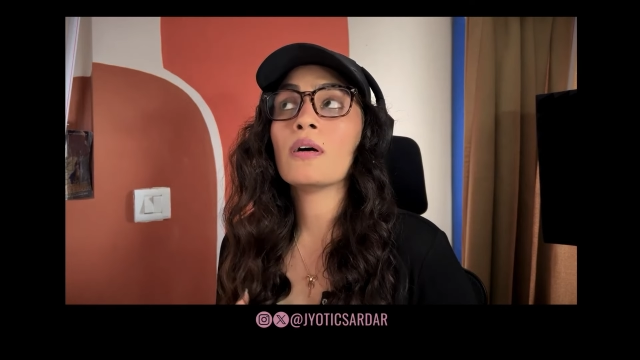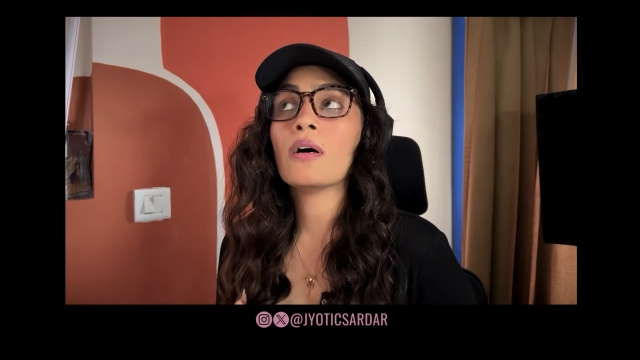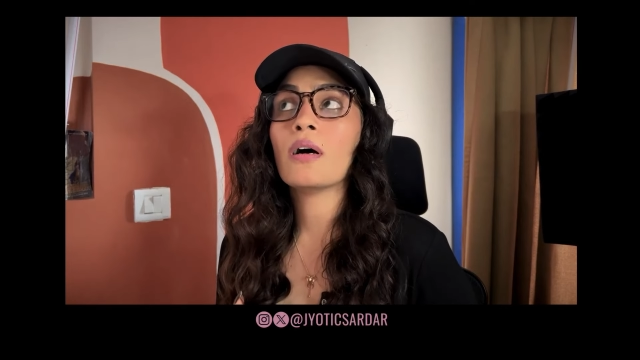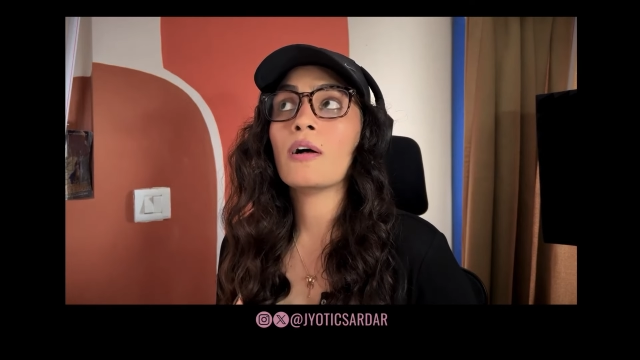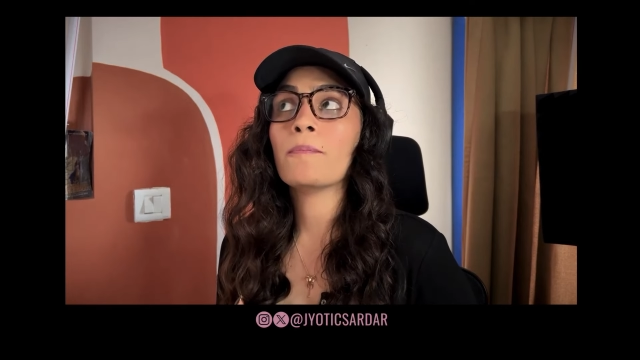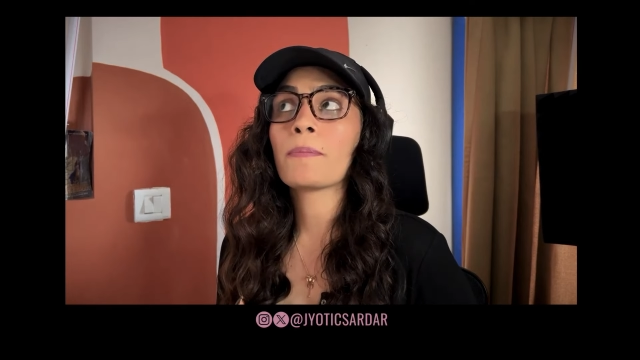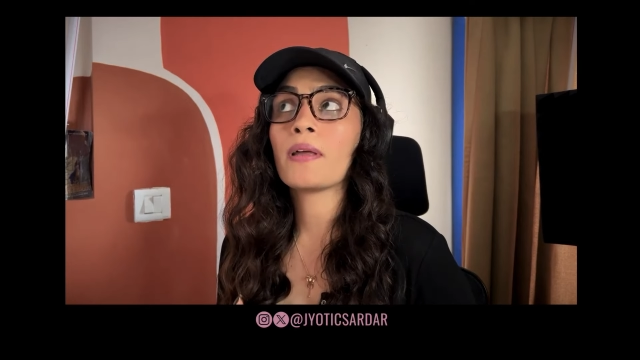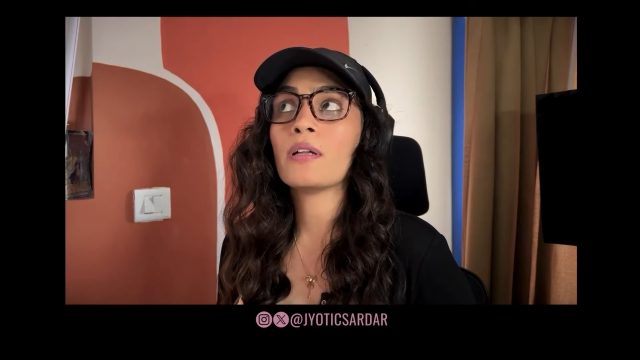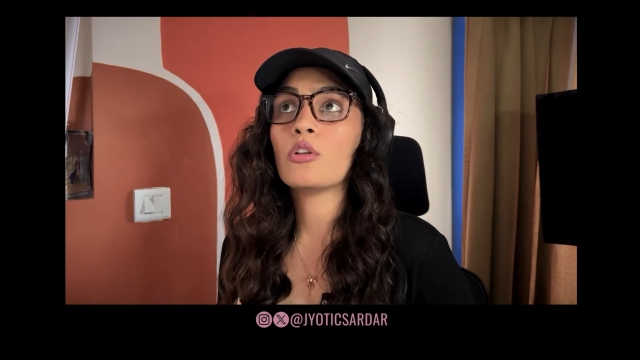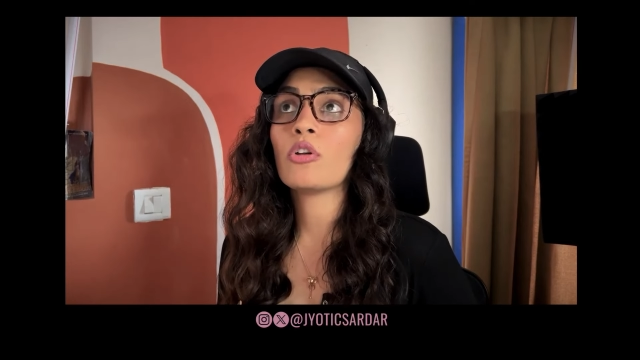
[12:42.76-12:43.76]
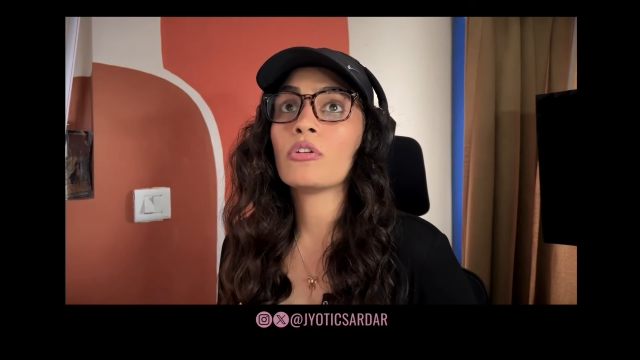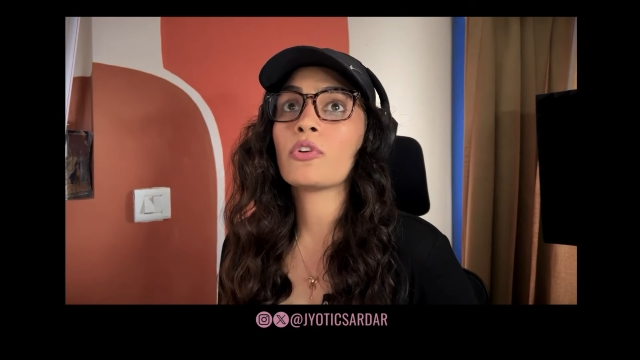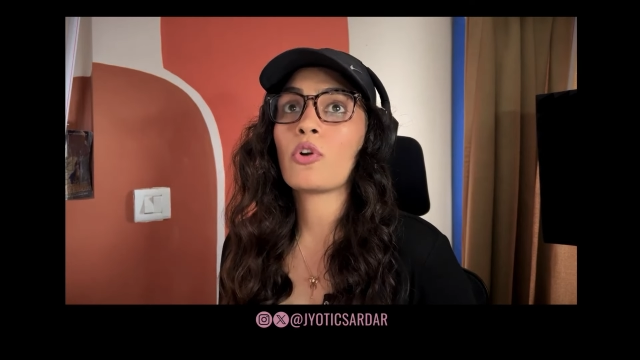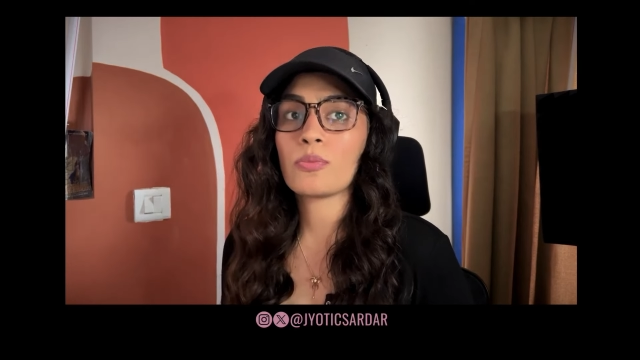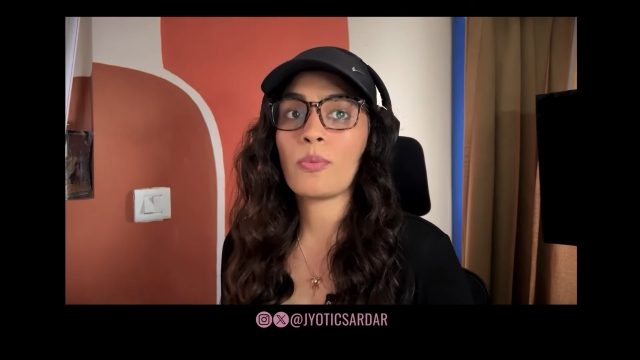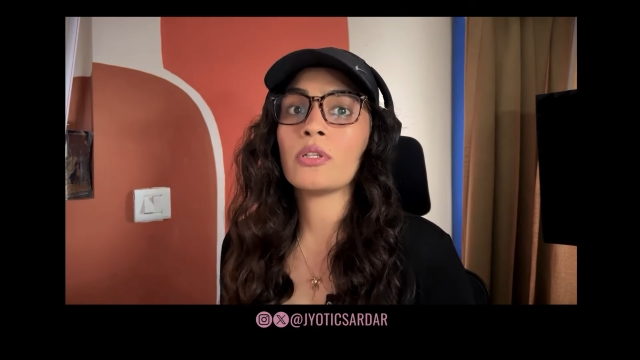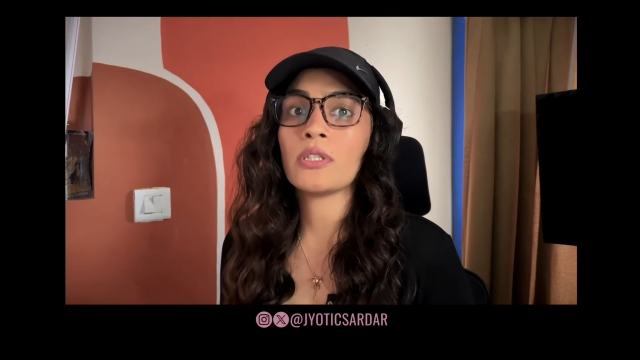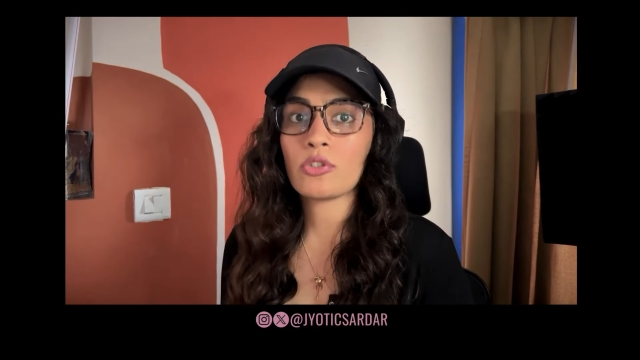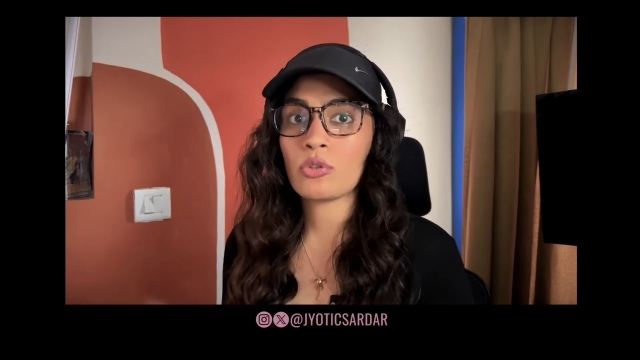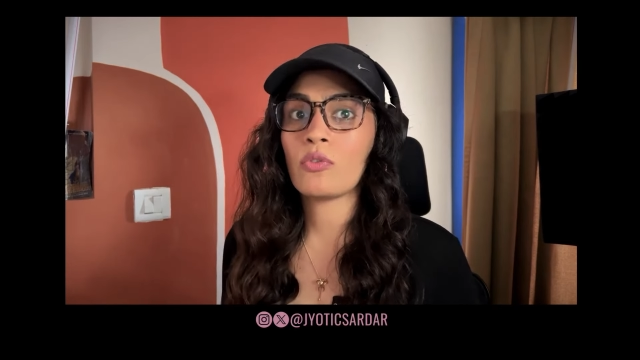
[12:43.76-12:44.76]
um, a lot of cross
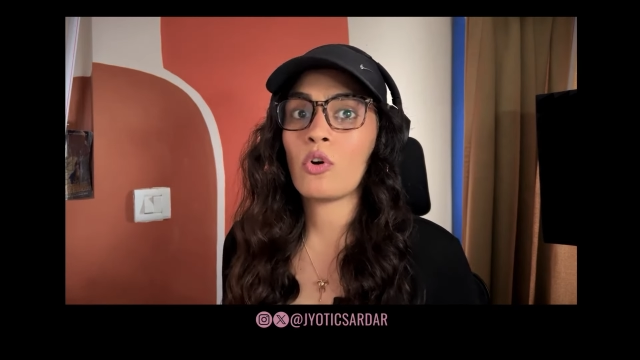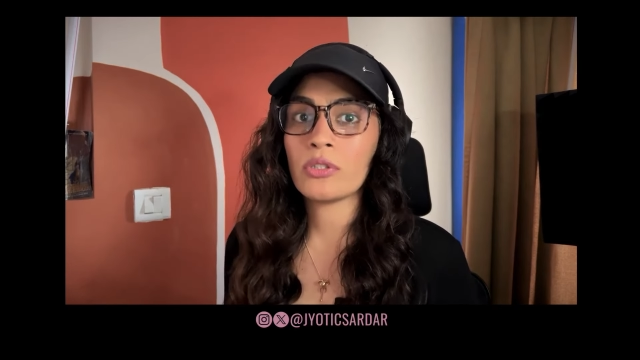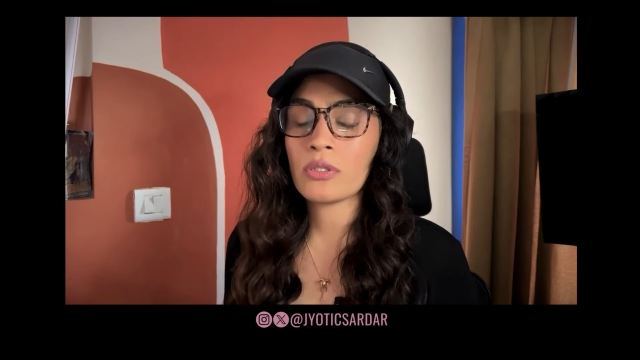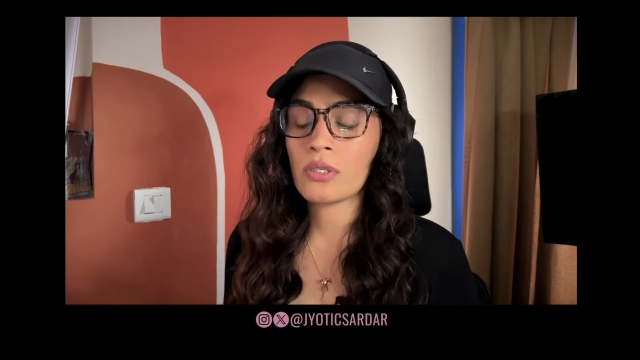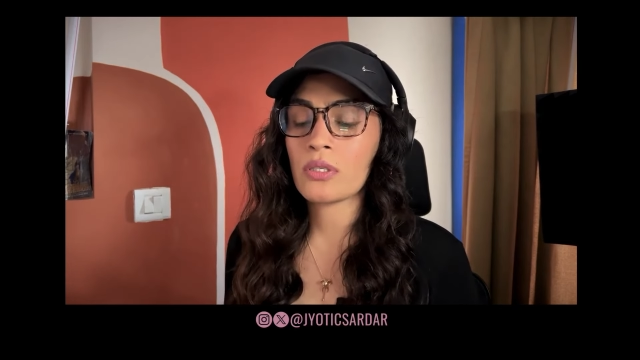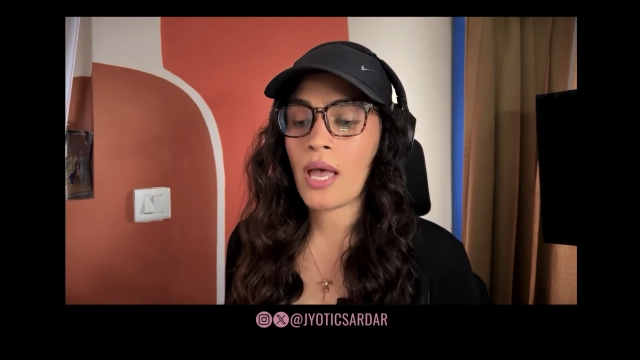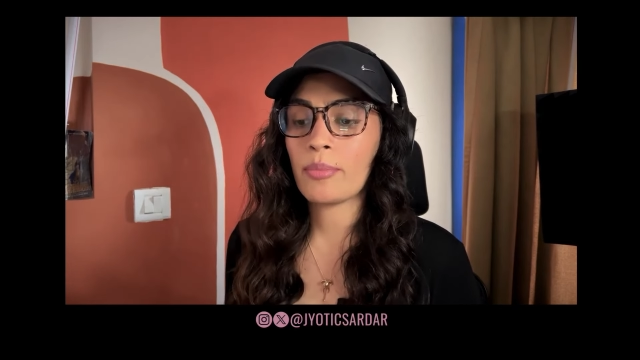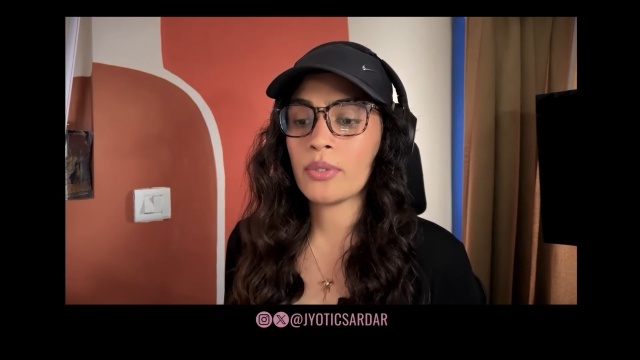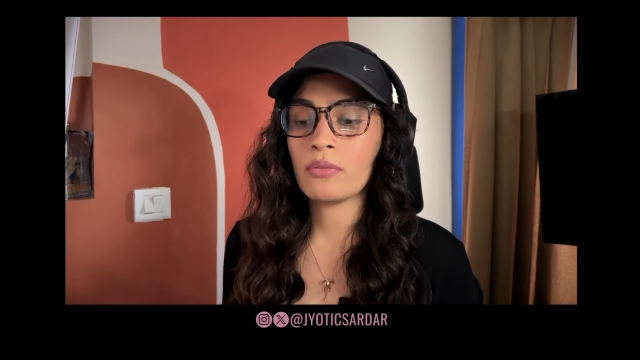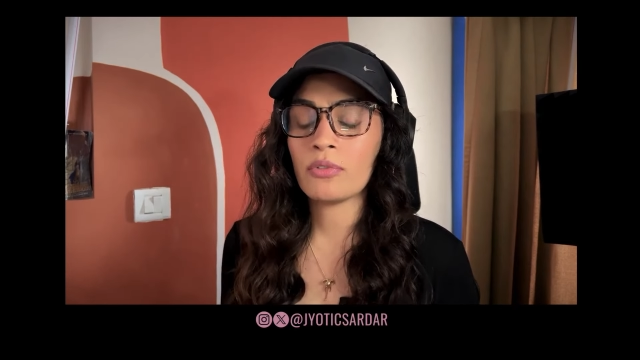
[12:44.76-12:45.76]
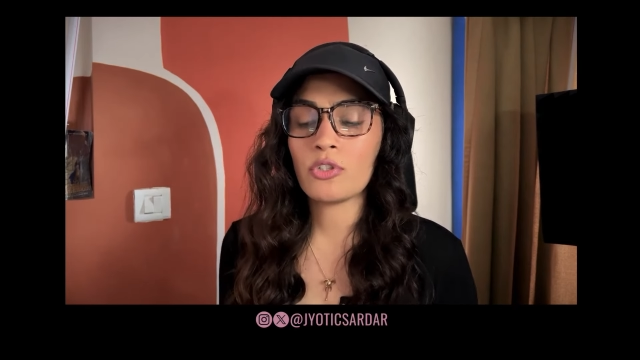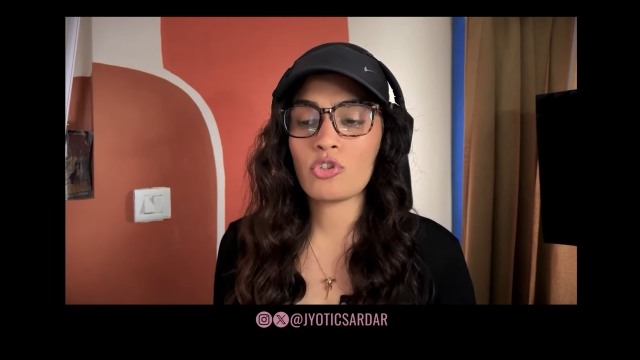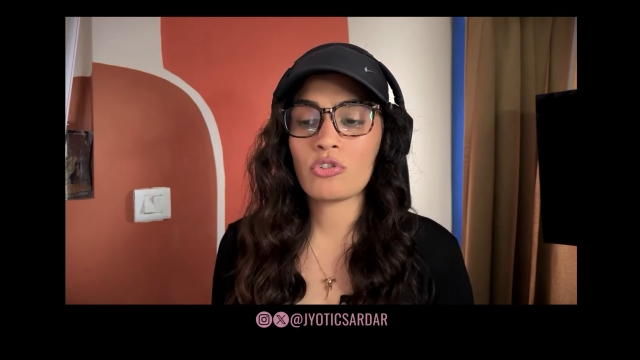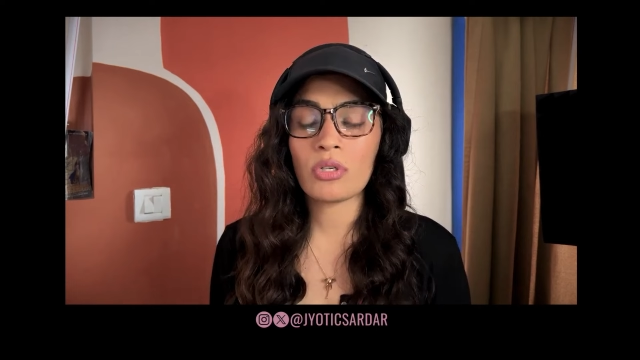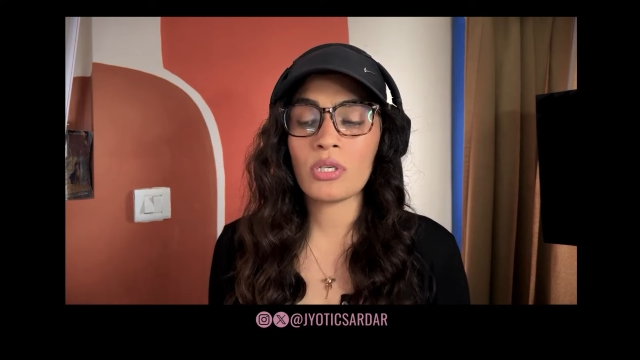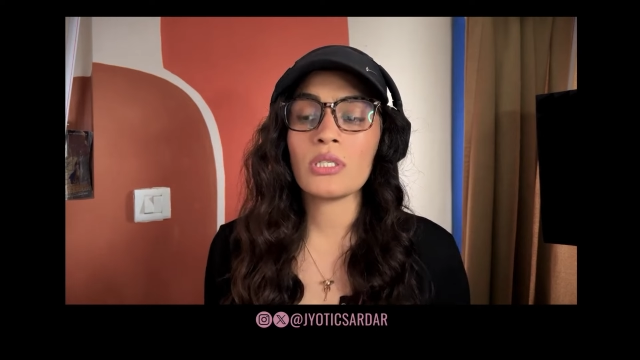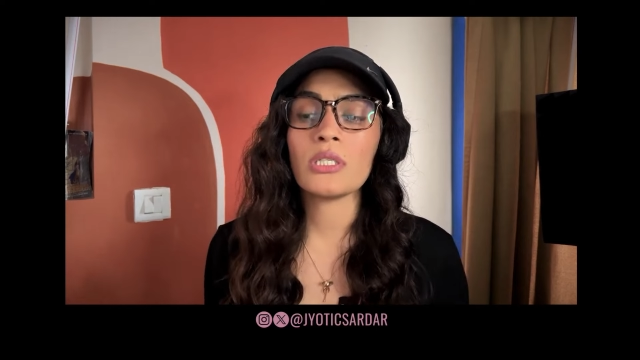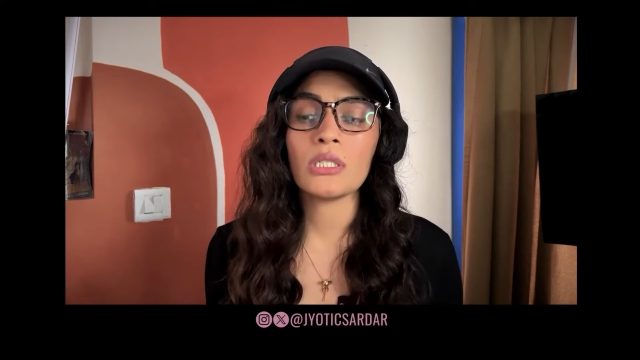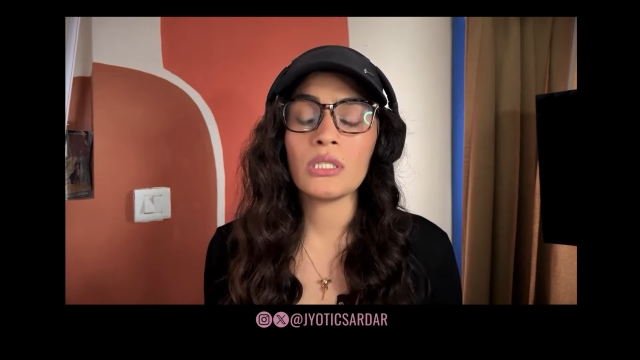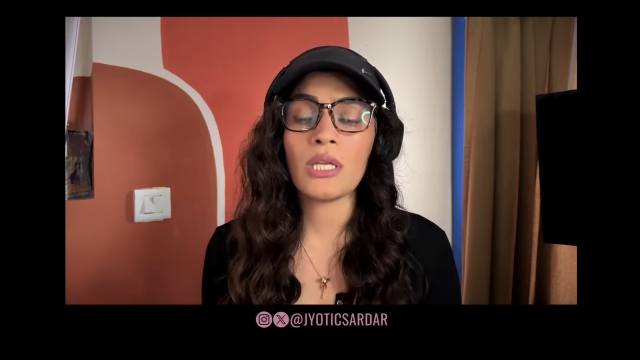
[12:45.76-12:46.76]
pollination of audiences happen, which is
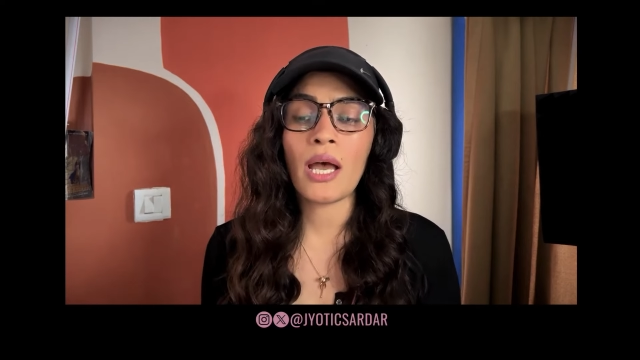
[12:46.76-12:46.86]
needed.